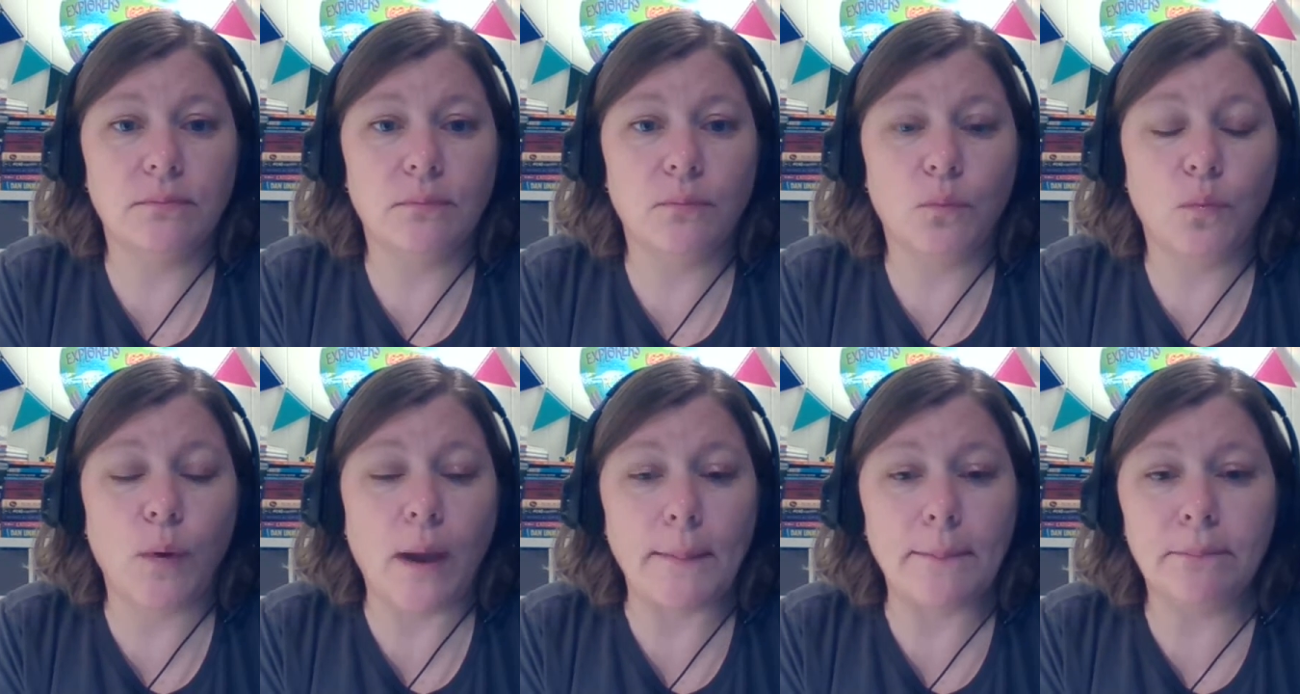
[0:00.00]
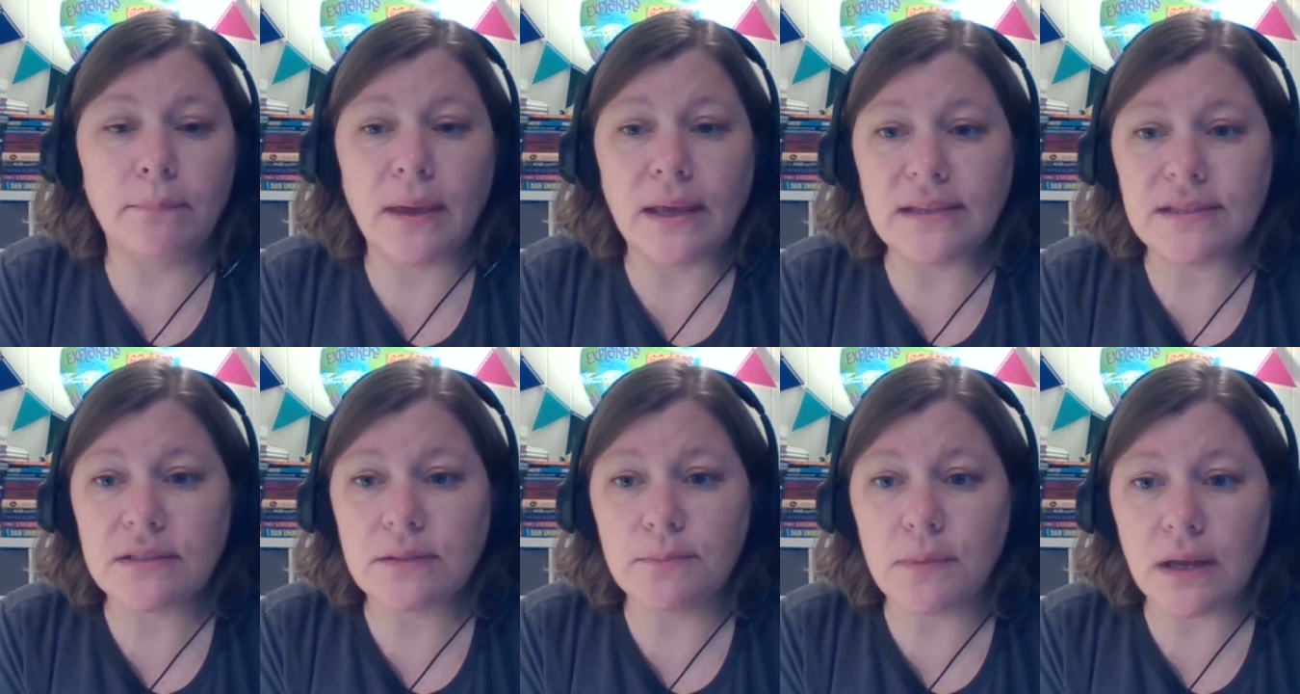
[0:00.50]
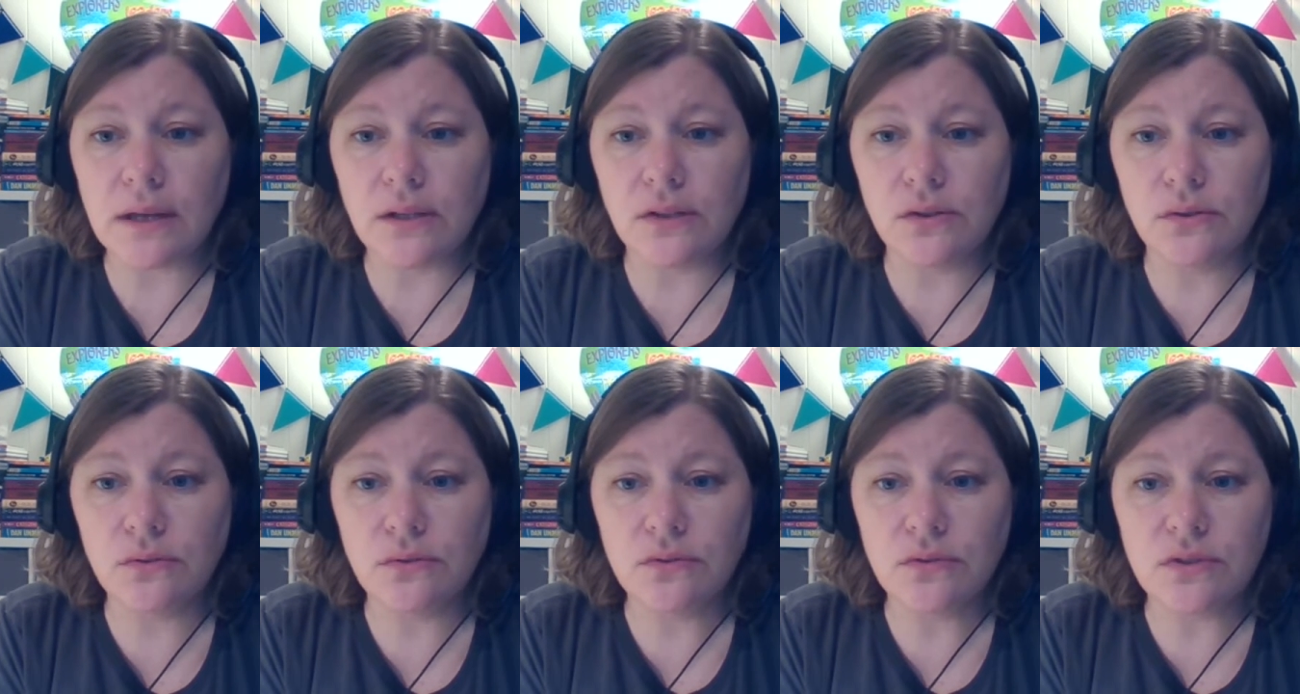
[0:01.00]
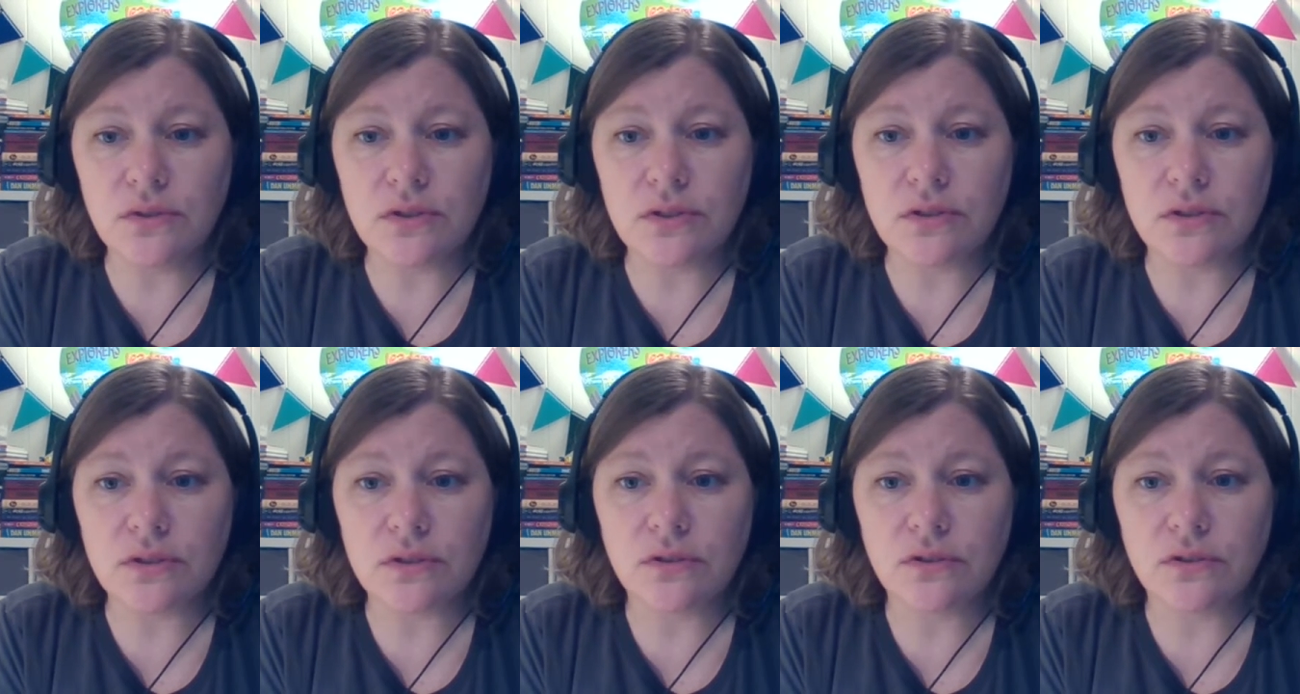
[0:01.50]
web-based
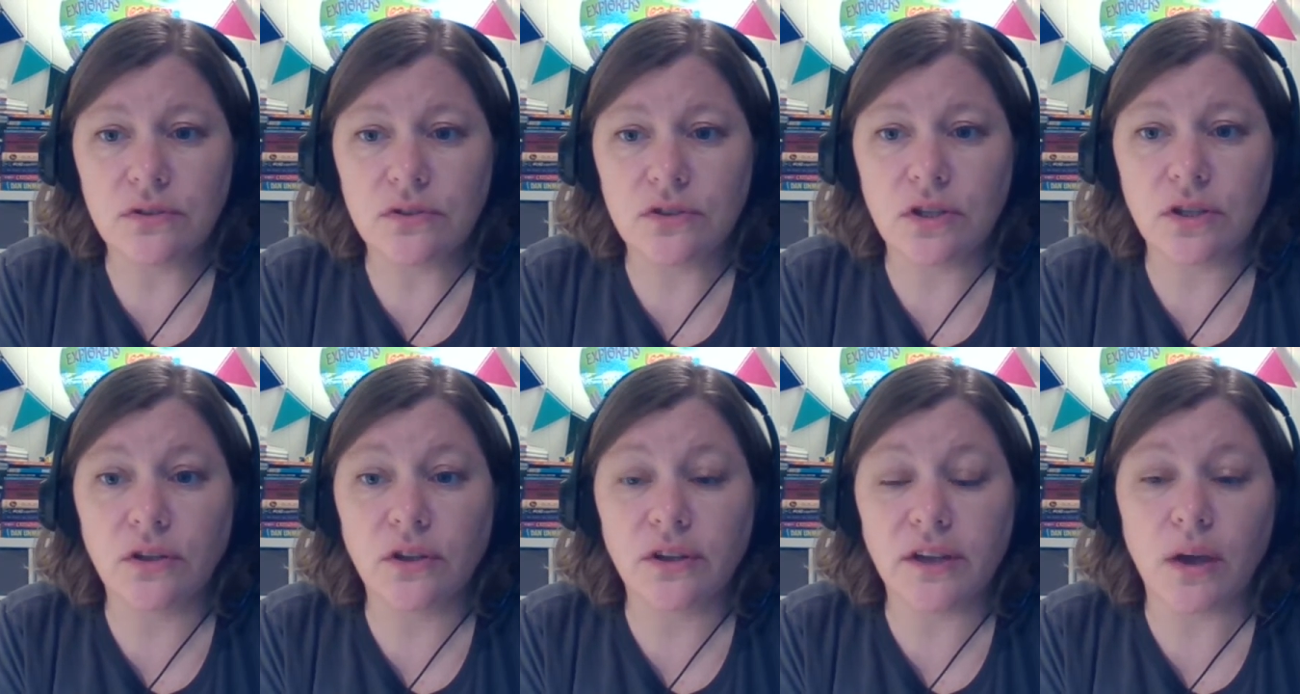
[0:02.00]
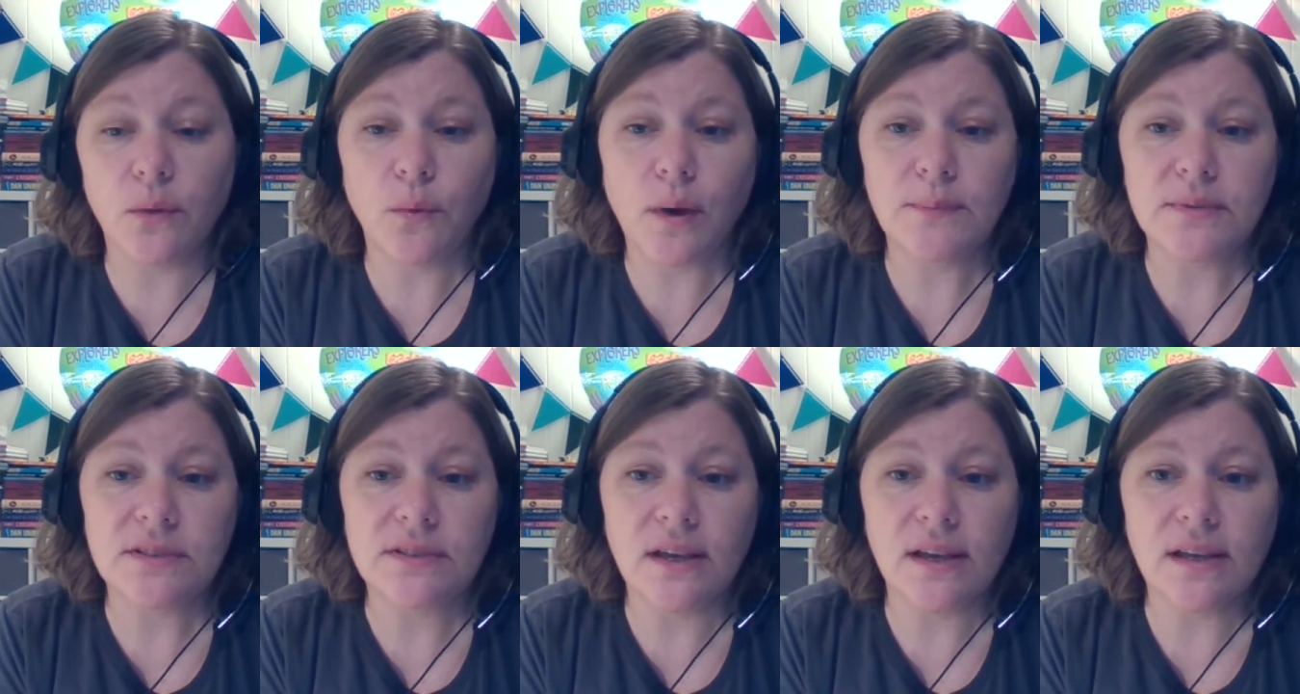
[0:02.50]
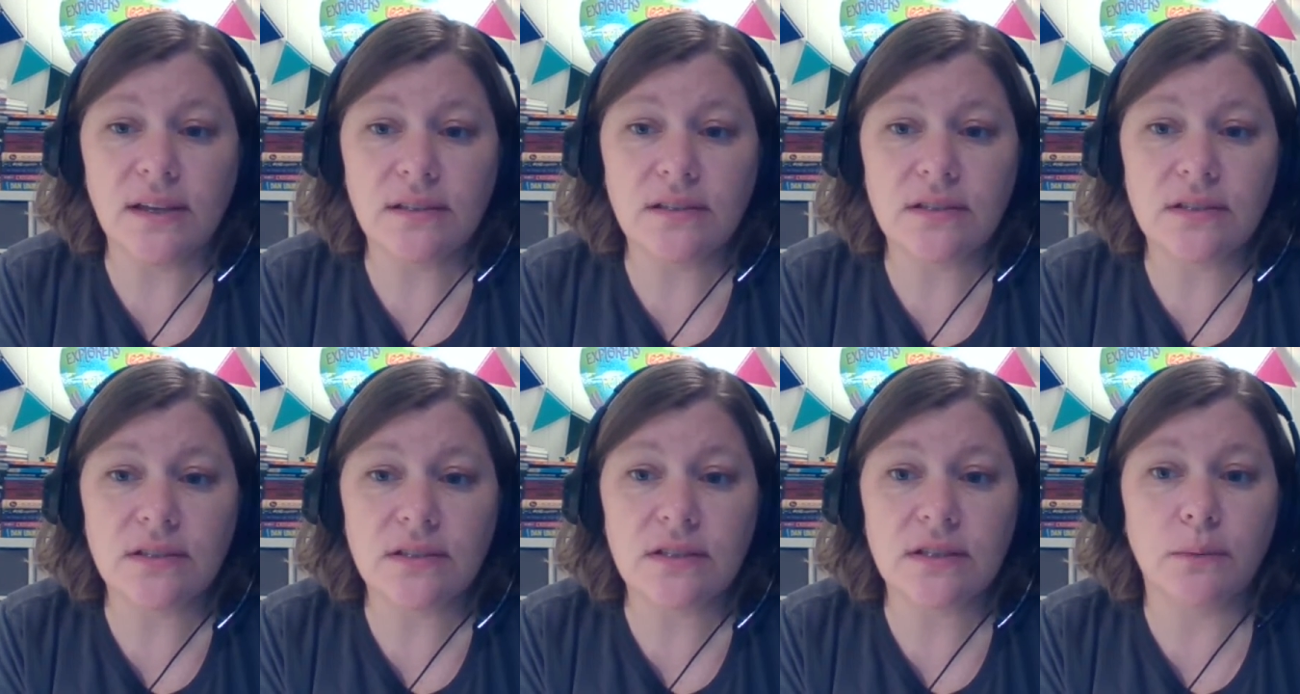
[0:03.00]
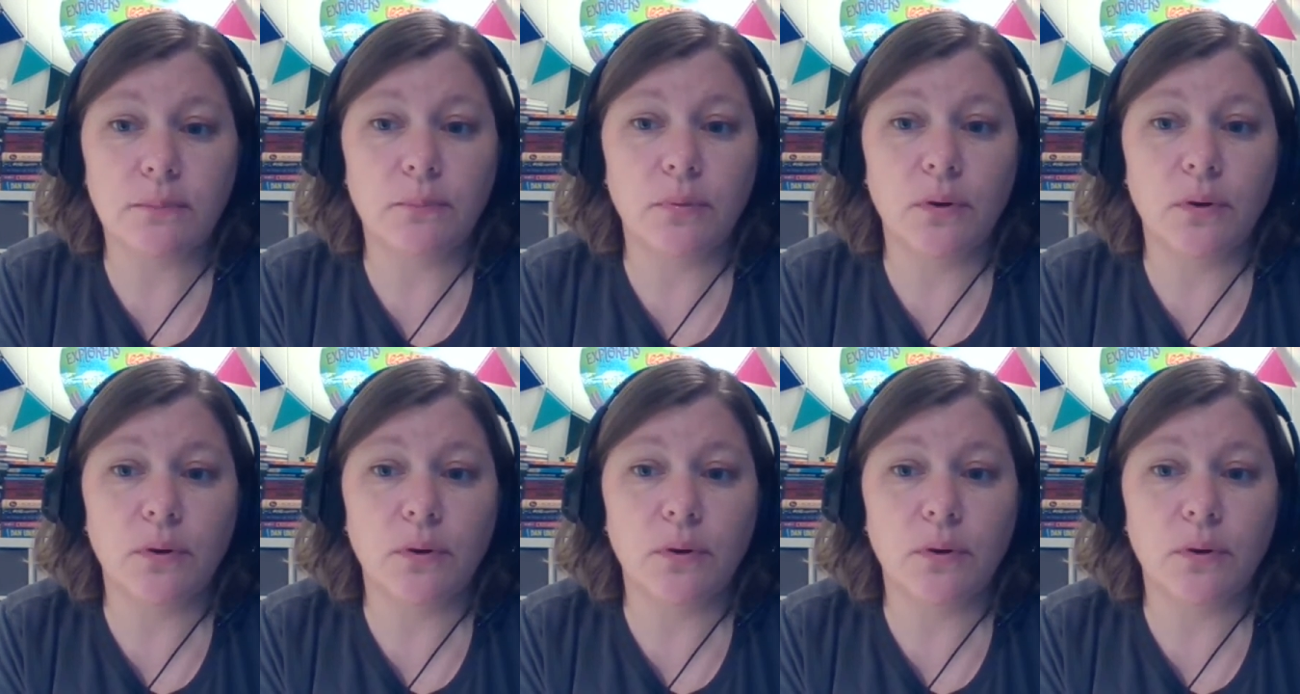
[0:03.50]
menus to look at websites to